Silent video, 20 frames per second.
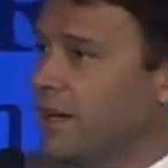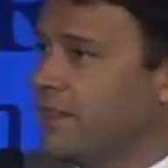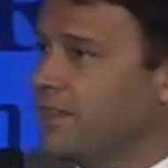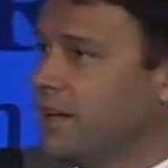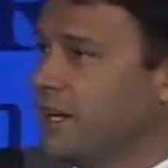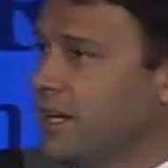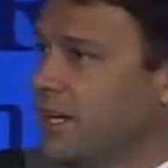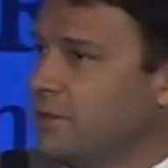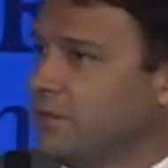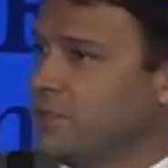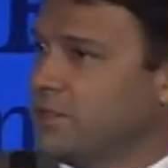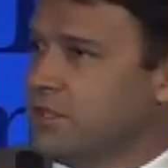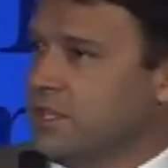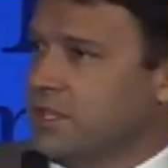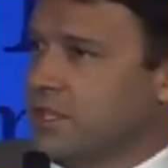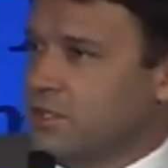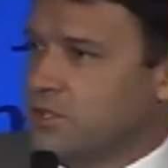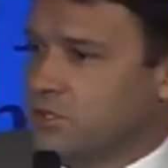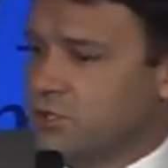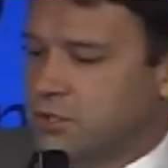I thought I would
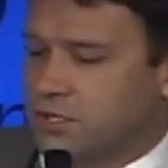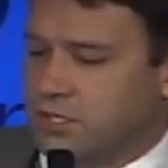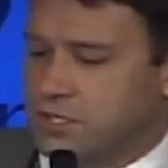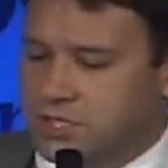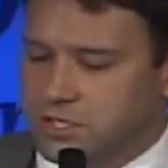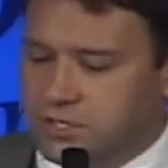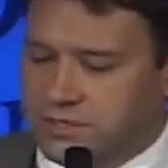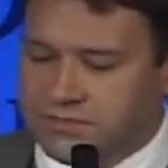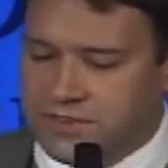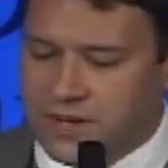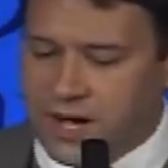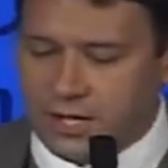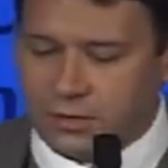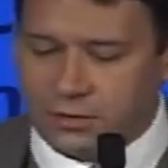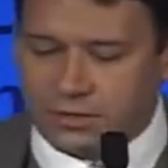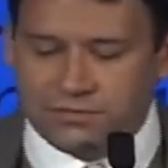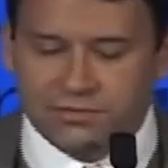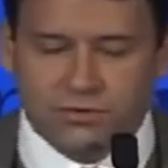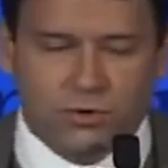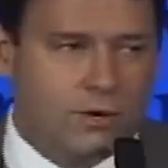do this in the
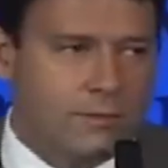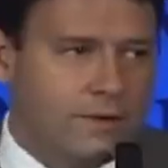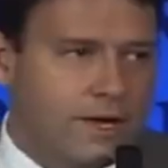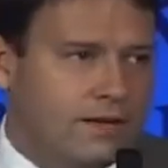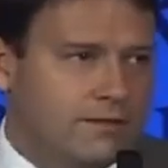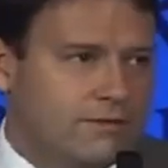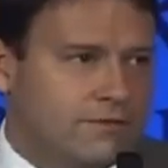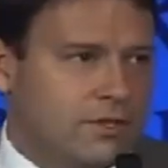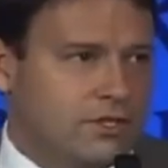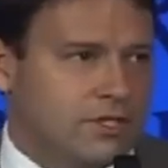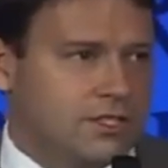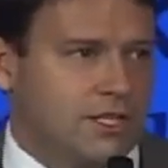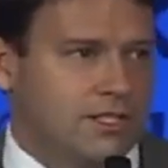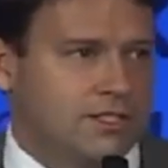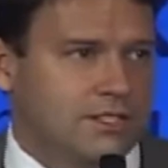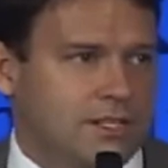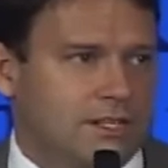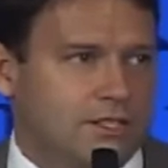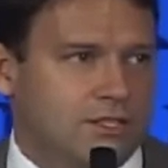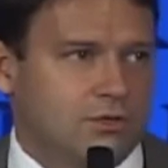following format. First,
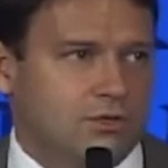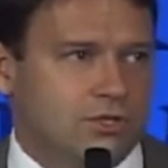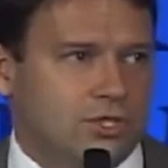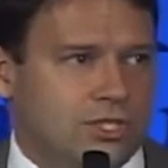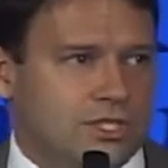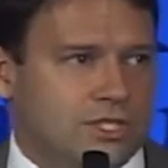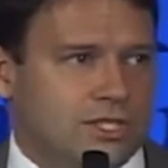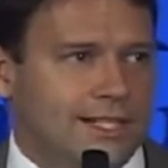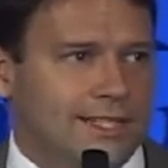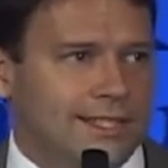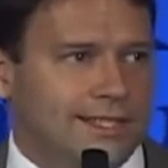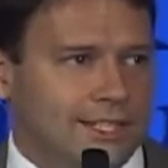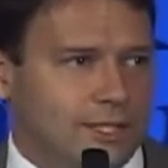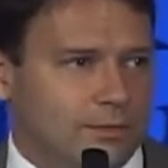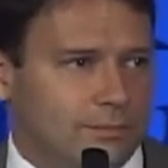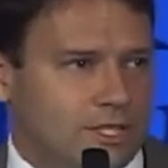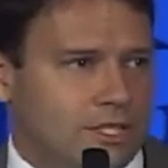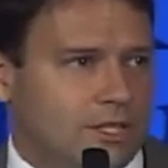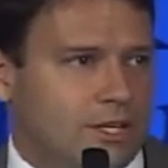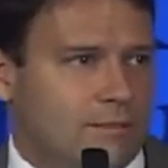I'll tell you just a
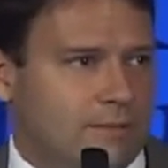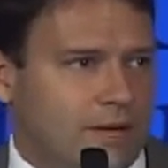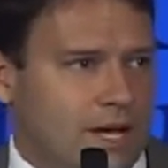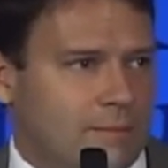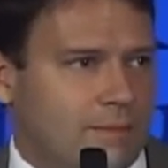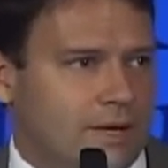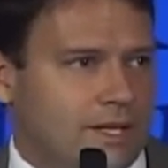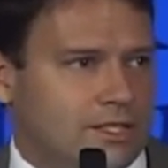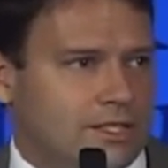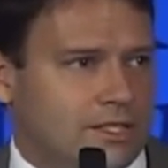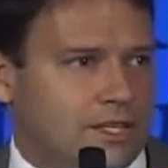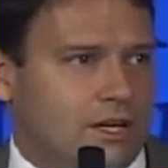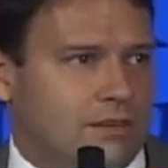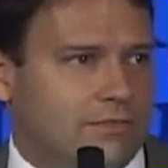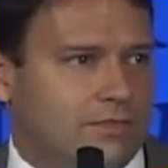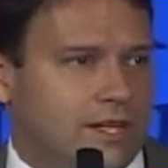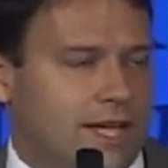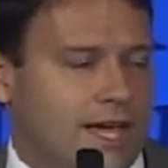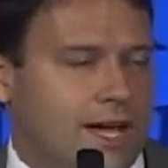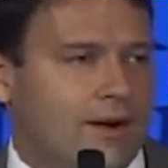little bit about
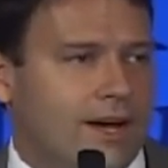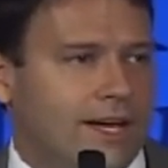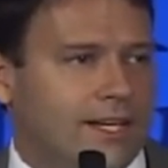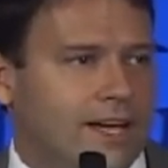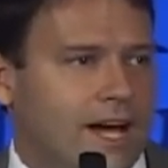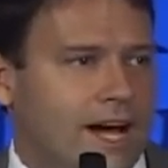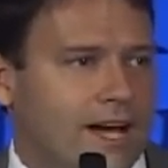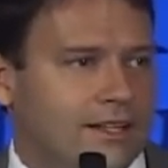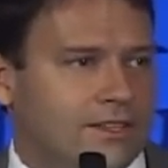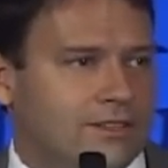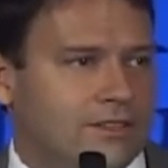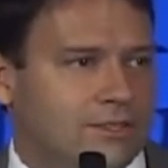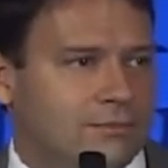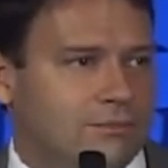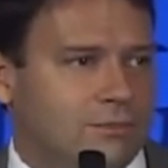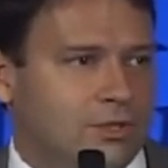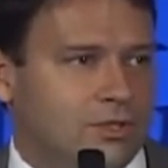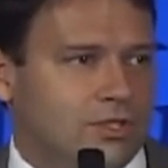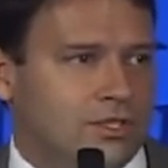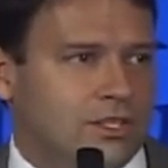myself and how I got
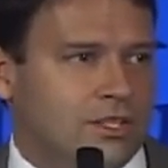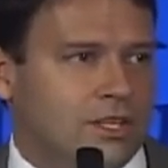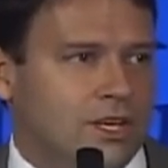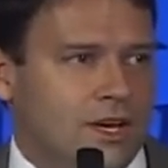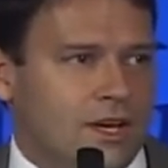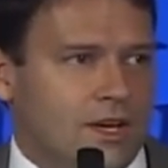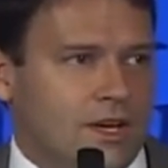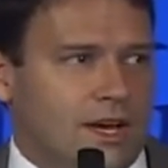into music.